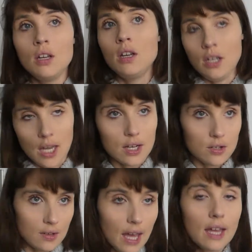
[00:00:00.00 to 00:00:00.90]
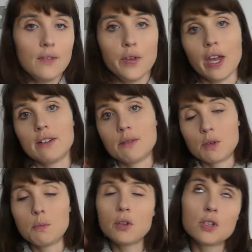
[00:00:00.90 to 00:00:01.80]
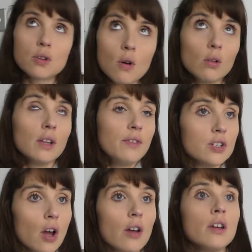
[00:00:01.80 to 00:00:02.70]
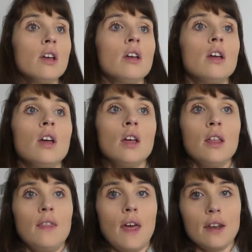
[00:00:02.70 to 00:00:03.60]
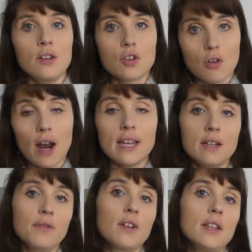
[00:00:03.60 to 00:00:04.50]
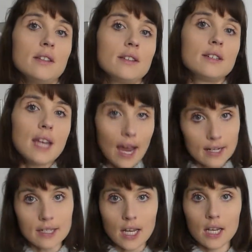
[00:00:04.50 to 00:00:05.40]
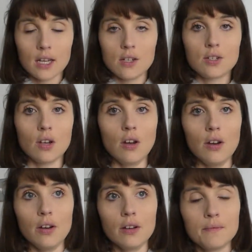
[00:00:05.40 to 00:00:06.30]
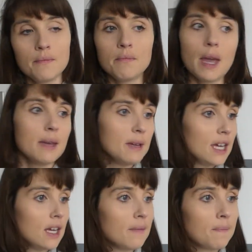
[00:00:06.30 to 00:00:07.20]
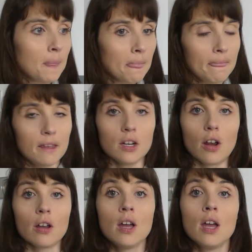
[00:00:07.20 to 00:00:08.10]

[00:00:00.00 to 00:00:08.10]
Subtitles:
yeah, do that. If you get some responses, cool. If you don't, then try a different tactic. So maybe, you know,